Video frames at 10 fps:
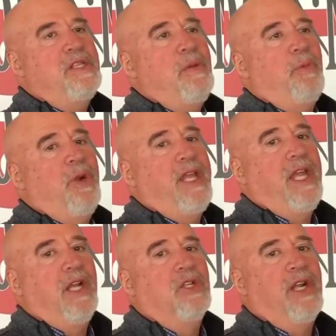pretty
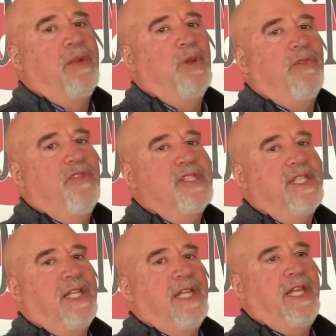incredible
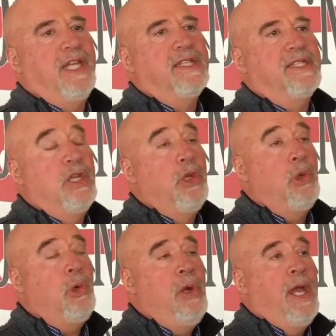facility. It's new.
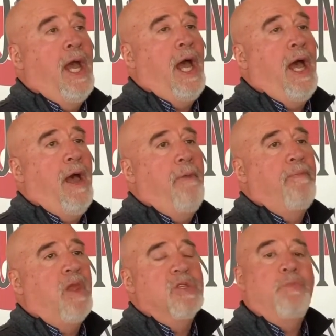It
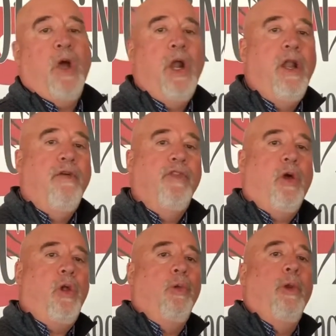was part of the
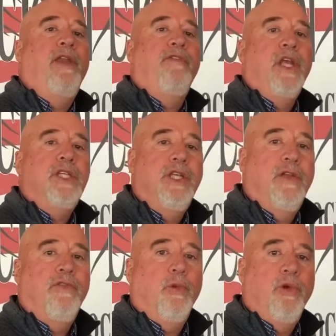whole renovation of
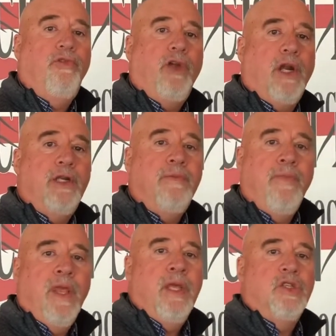the roof garden.
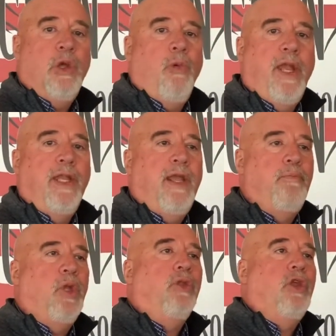So when they
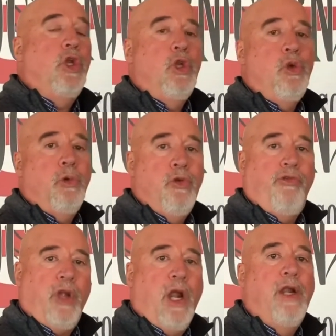built the new roof
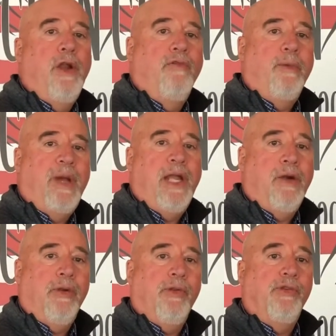garden over by
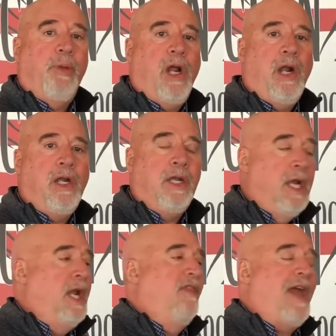Arnold's Park,
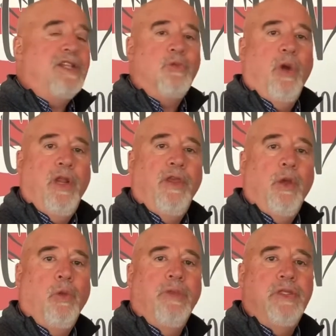that's where the old
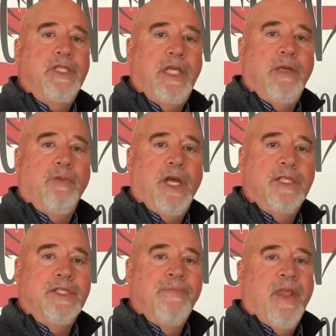museum was.
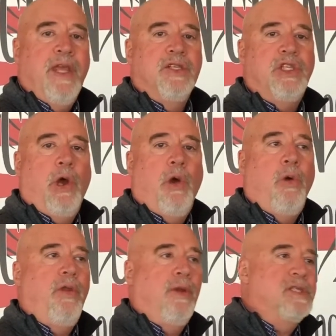So
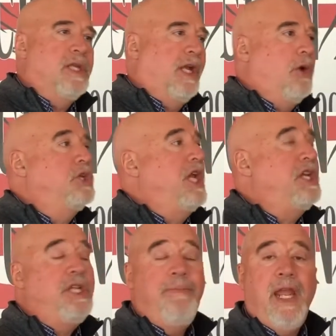there was a
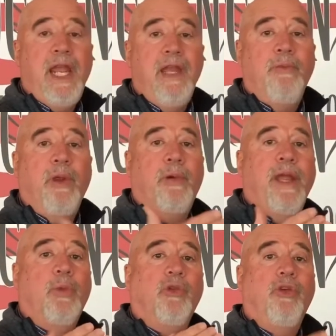negotiation made and we were able
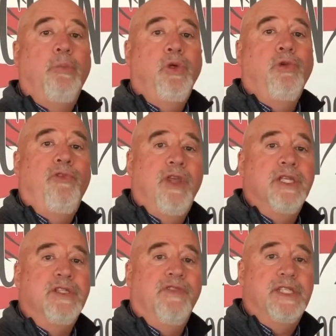to move this
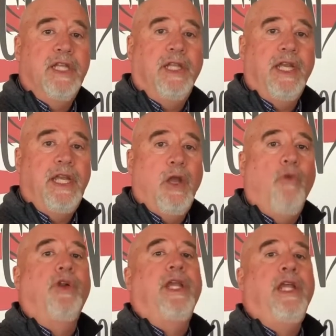facility over
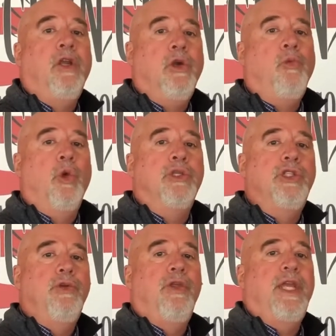here. We're to
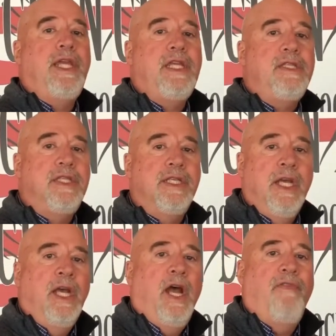the east
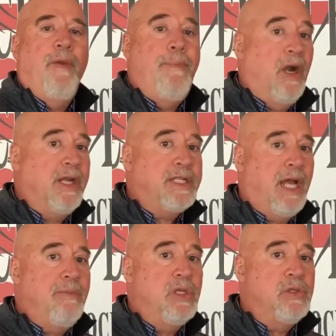of the Maritime
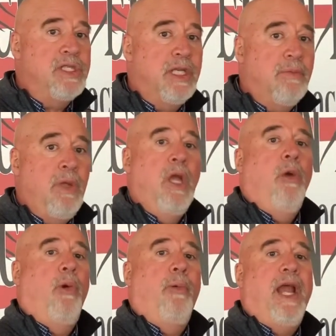Museum. We're
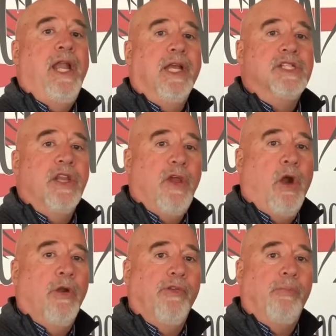right next to the
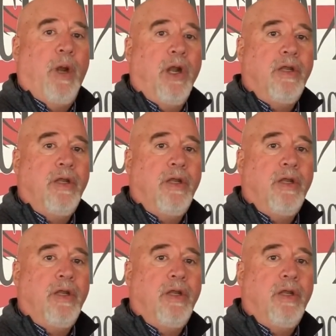Arnold's Park